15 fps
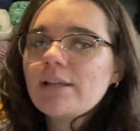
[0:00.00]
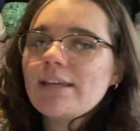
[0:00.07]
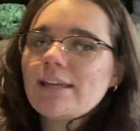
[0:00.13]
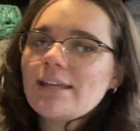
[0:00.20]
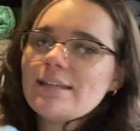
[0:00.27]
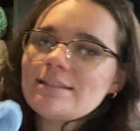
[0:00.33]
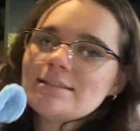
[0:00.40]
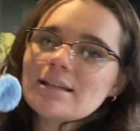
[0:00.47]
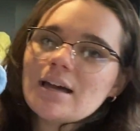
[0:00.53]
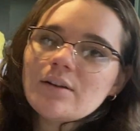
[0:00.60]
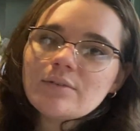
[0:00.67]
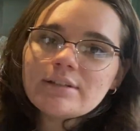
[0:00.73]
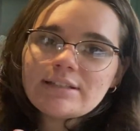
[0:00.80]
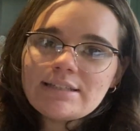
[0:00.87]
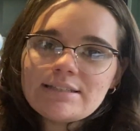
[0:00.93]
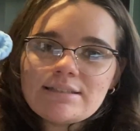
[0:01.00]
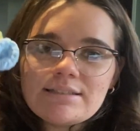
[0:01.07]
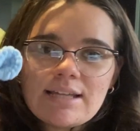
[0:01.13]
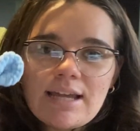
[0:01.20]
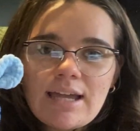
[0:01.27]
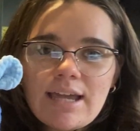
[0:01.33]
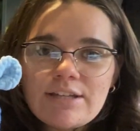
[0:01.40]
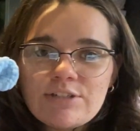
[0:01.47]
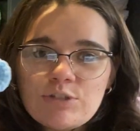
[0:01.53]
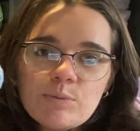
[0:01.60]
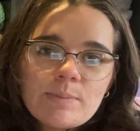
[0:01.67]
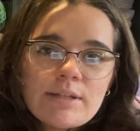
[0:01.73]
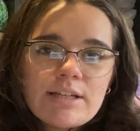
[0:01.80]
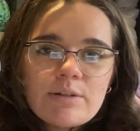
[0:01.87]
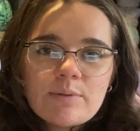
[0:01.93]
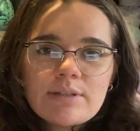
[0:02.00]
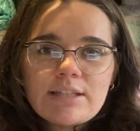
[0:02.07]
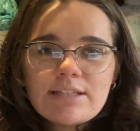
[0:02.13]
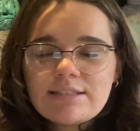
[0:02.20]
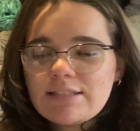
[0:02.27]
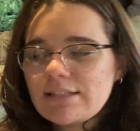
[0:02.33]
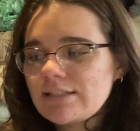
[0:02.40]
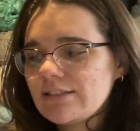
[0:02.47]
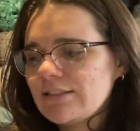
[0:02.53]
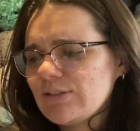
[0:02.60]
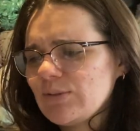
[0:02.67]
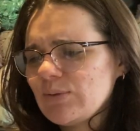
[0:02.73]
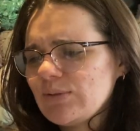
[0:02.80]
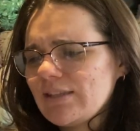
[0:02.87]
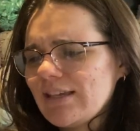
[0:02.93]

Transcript: It is not released yet. I do plan on releasing it soon.